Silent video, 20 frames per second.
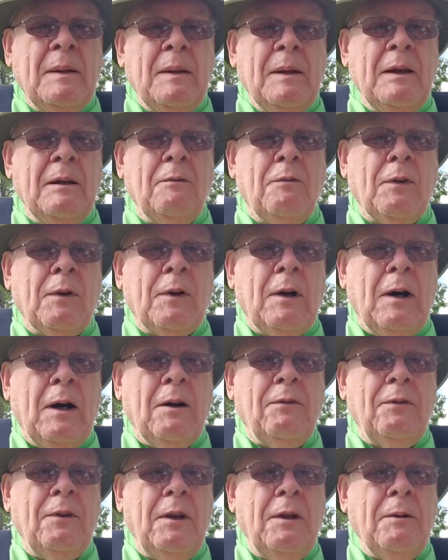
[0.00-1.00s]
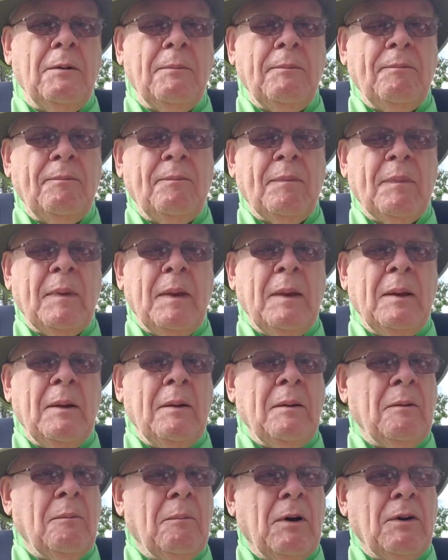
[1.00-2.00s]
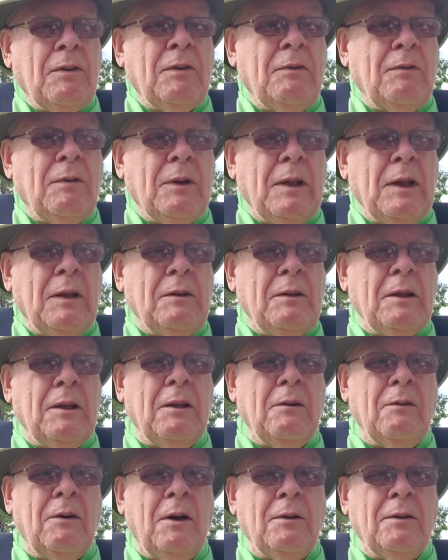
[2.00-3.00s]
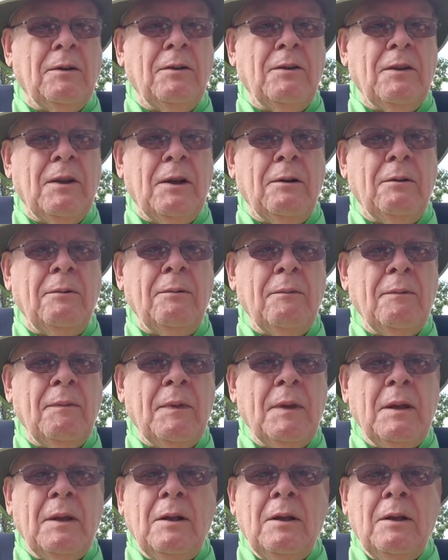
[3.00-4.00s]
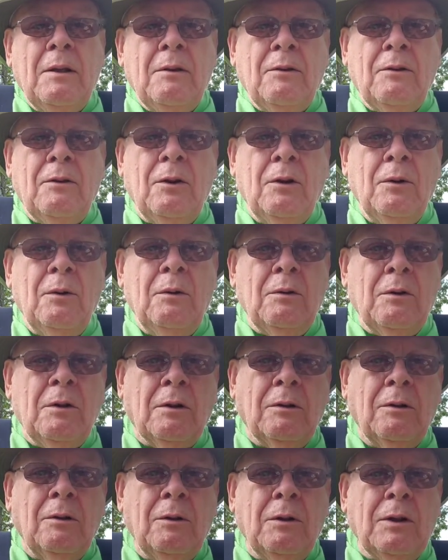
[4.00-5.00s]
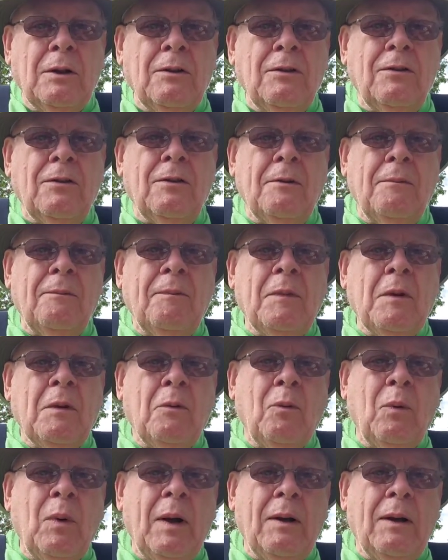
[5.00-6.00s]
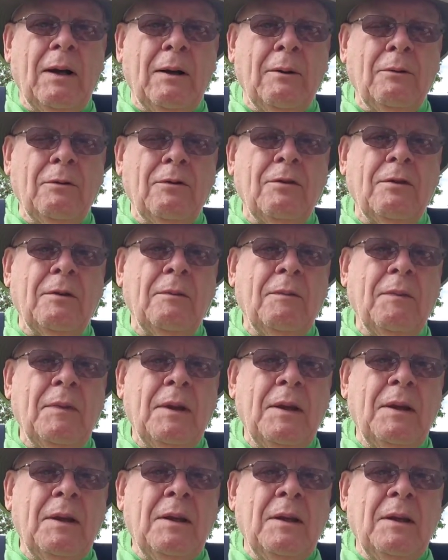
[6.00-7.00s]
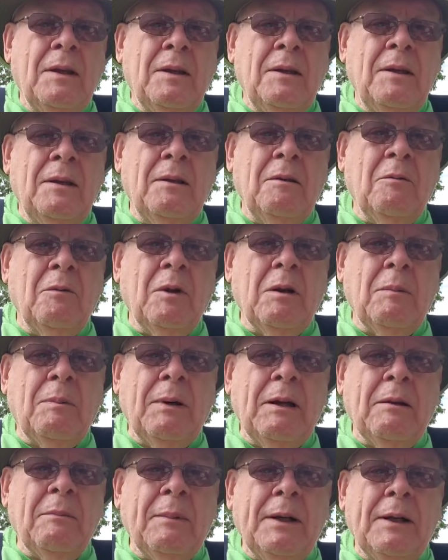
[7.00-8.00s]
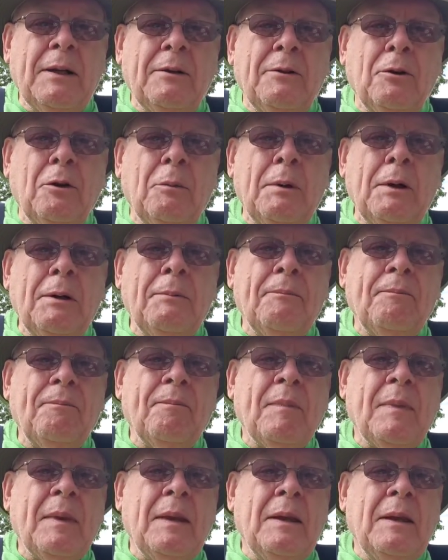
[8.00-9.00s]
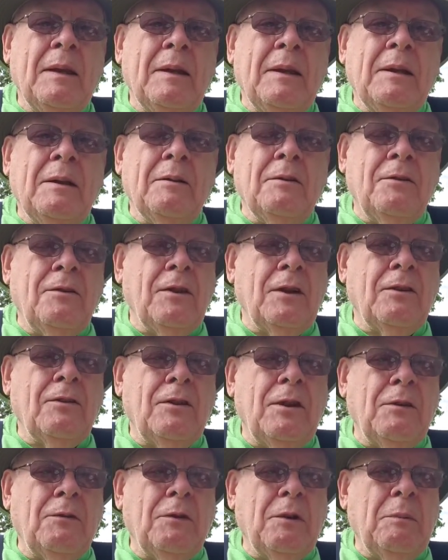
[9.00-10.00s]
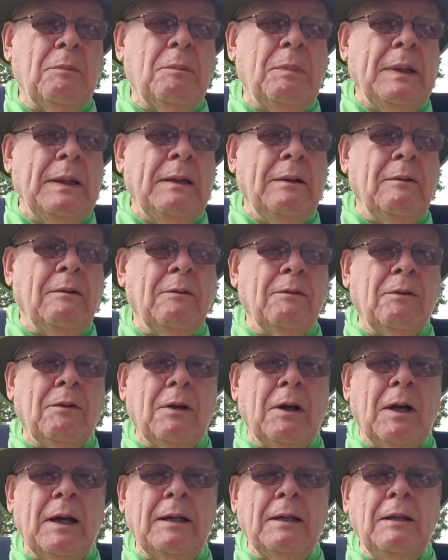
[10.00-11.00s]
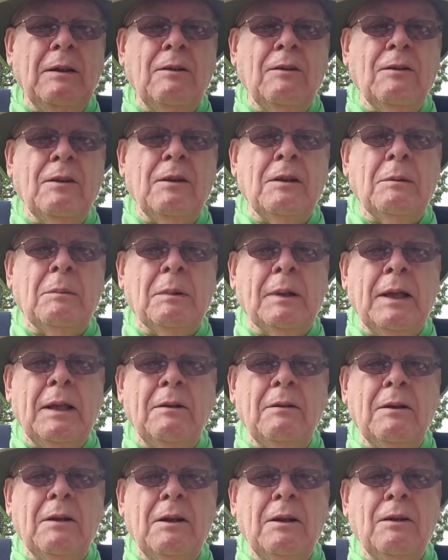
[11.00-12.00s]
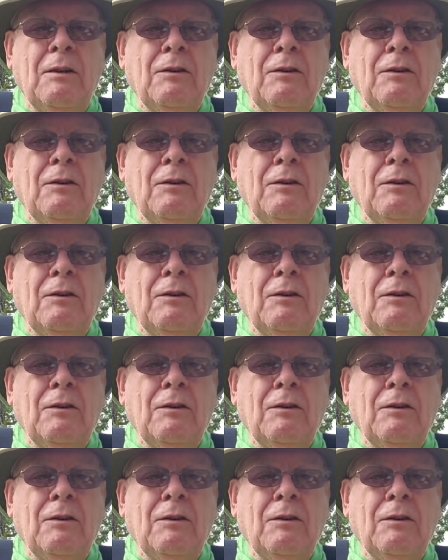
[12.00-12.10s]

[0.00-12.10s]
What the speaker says: And for coffee, mustn't forget to give honors there to DeLuca's Warehouse in Winnipeg, Manitoba. 6 different bean varieties in the blend, and